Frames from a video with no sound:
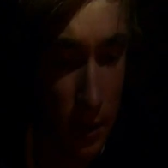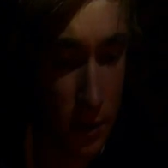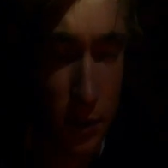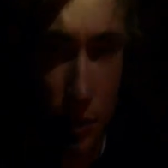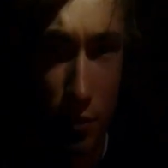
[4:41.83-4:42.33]

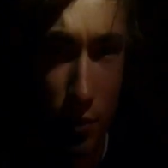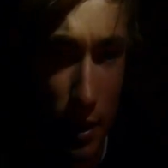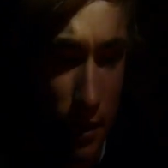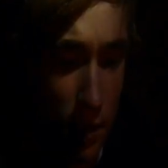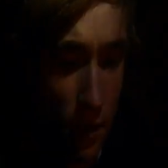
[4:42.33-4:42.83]
It's just
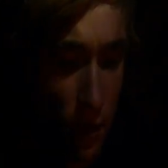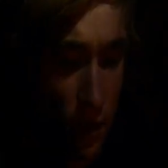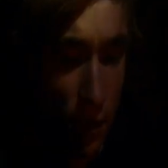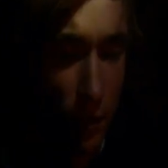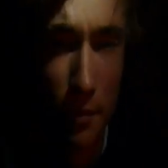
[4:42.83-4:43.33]
great
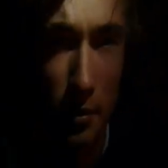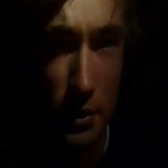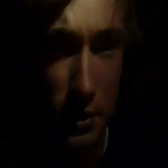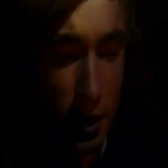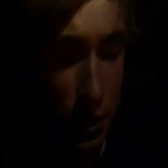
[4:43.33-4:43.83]

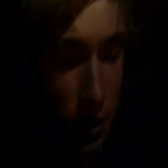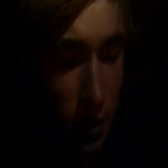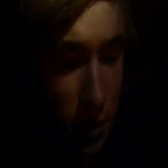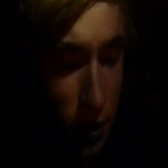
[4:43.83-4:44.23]
presentation.